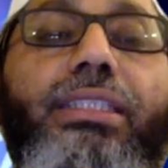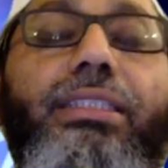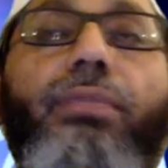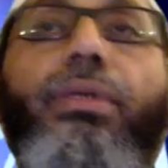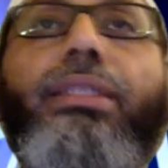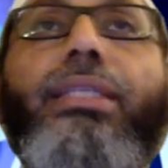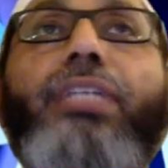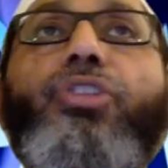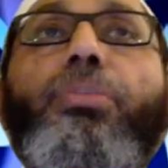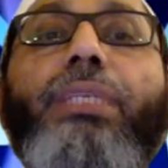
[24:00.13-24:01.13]
is the one that
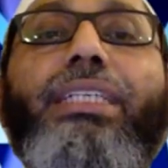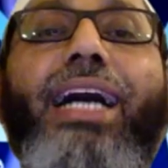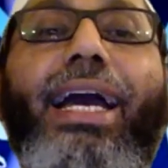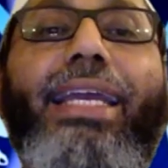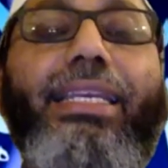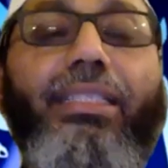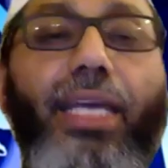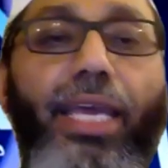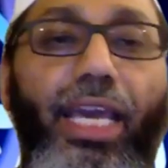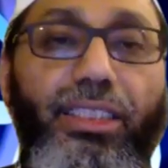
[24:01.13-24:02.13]
should be guiding the
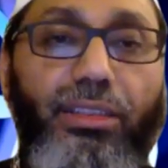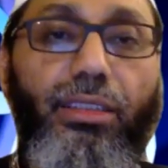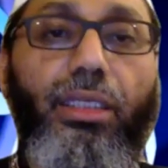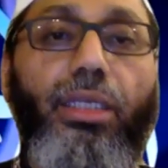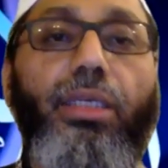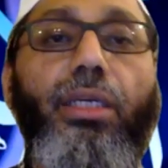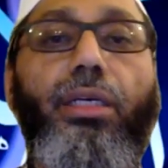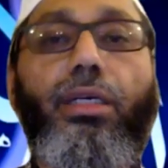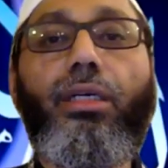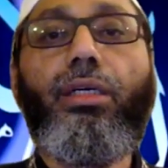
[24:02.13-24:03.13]
action,
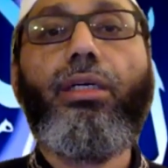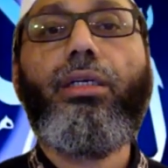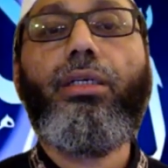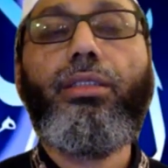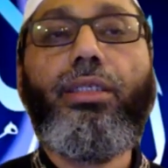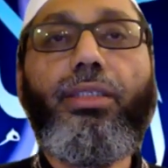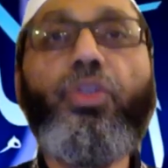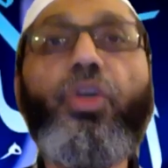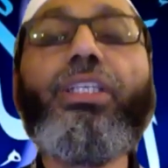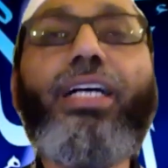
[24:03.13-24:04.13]

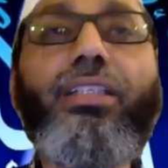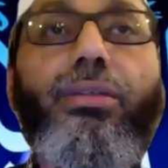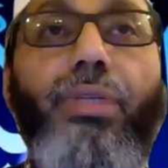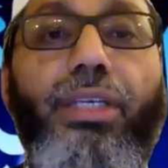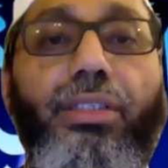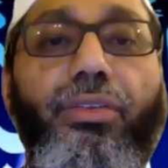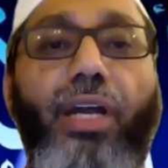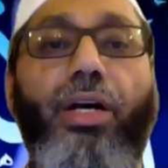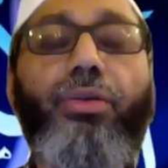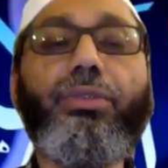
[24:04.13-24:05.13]
not other way
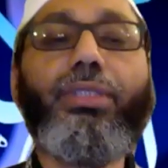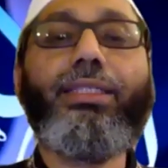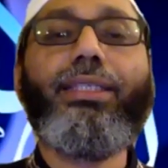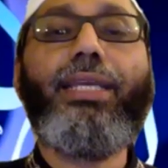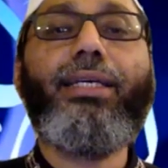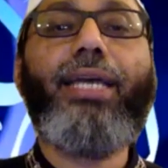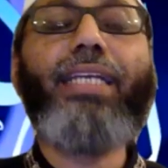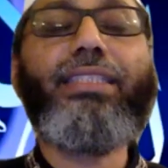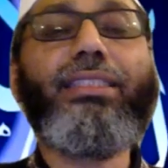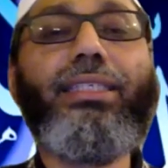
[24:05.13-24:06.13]
around, that
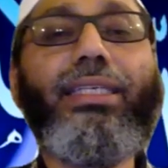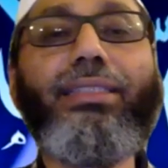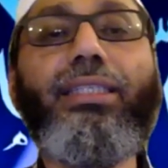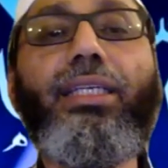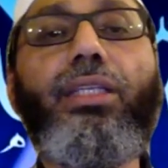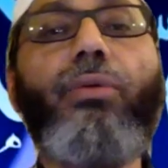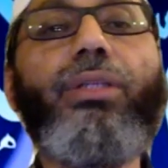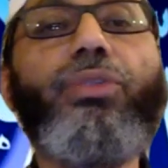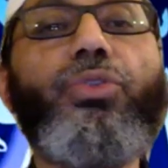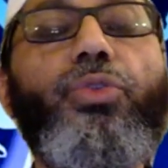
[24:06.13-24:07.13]
action is the one
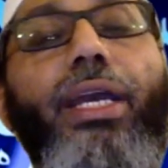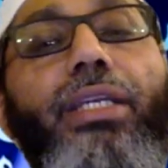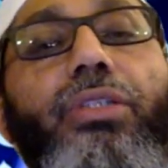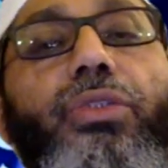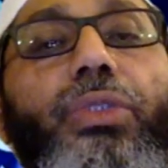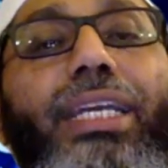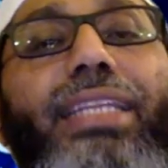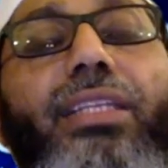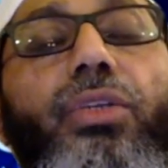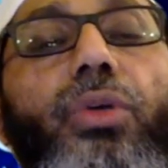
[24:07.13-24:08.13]
who's trying to get
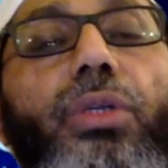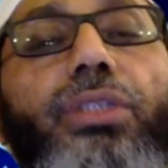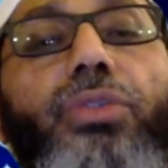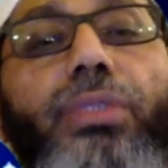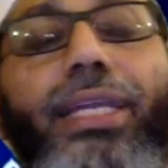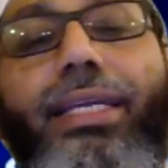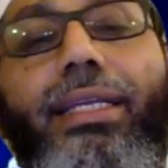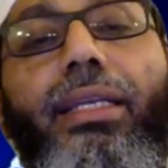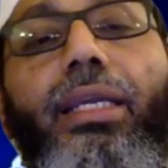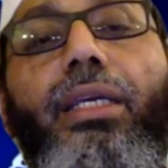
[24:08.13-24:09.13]
the knowledge so that can